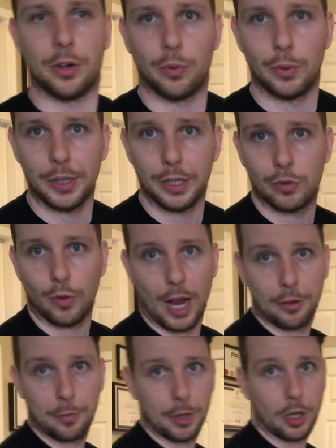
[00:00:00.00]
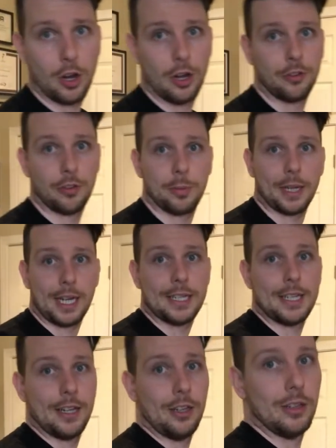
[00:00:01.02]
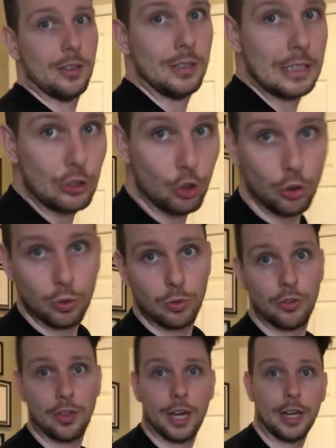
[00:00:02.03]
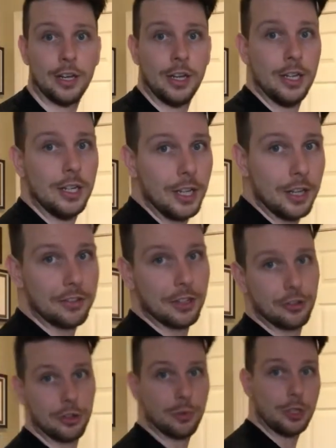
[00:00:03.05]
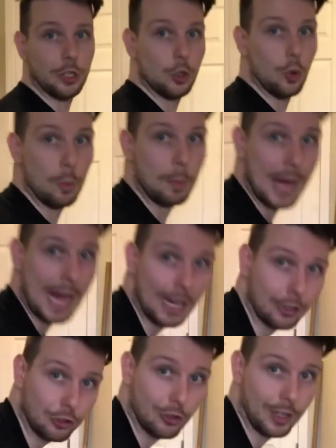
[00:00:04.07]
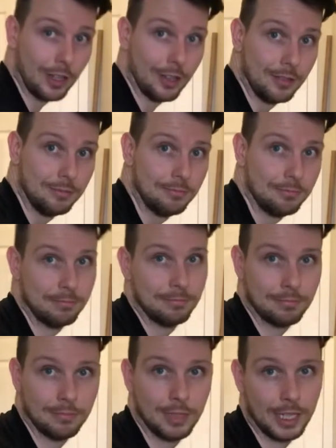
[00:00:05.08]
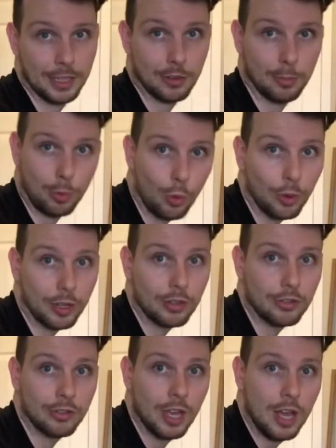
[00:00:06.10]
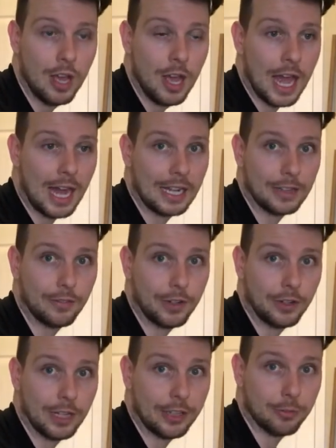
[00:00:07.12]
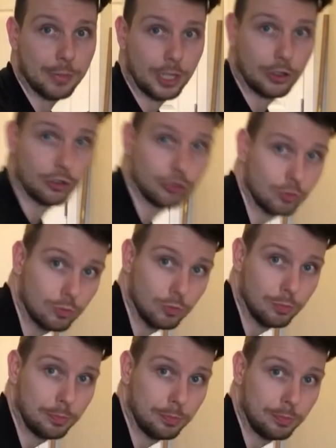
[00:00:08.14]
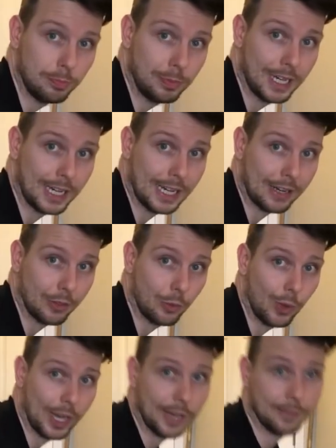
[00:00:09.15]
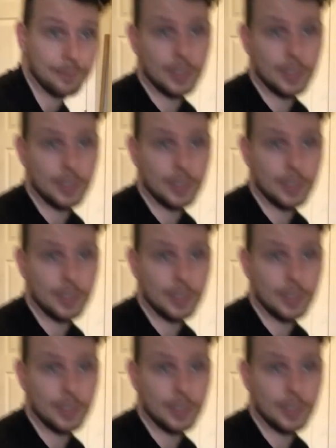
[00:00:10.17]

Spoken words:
don't really grasp the concept. Like, I tell dudes that essentially when you go back, you're trying to hit the boys, and at the very last minute, you're getting out of the way.